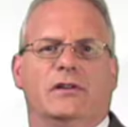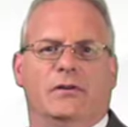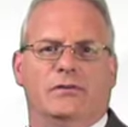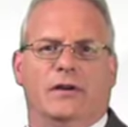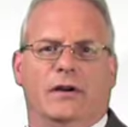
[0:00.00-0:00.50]

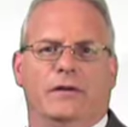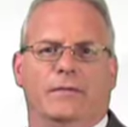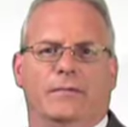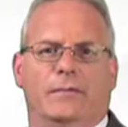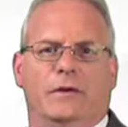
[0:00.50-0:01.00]
Coast Guard,
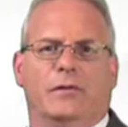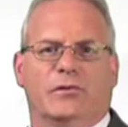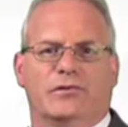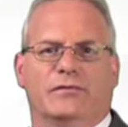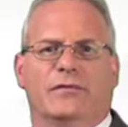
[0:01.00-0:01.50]

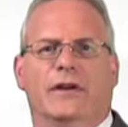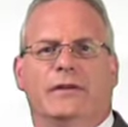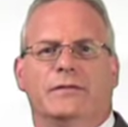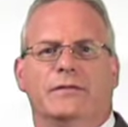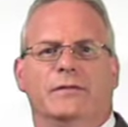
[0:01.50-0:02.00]
commercial
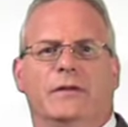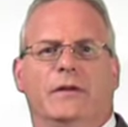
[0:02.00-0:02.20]
freighters,